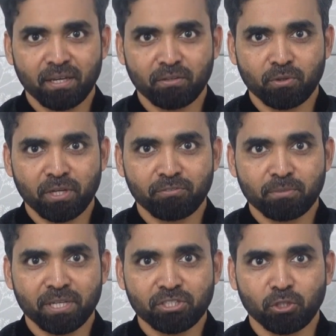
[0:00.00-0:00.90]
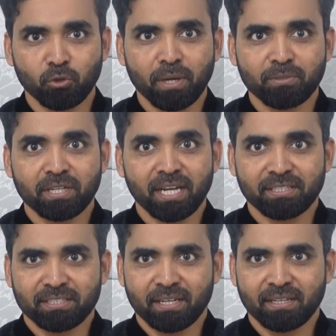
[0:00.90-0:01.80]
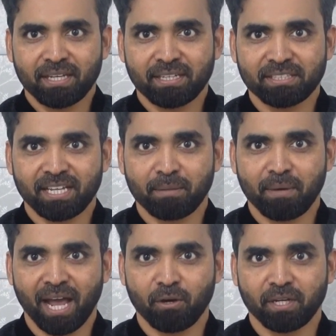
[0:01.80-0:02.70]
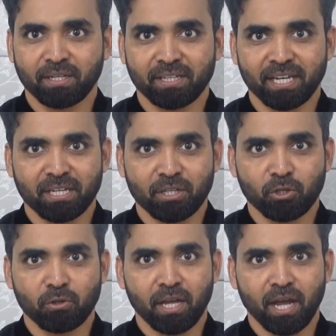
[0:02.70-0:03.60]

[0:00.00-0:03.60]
For informational websites, that same hour can include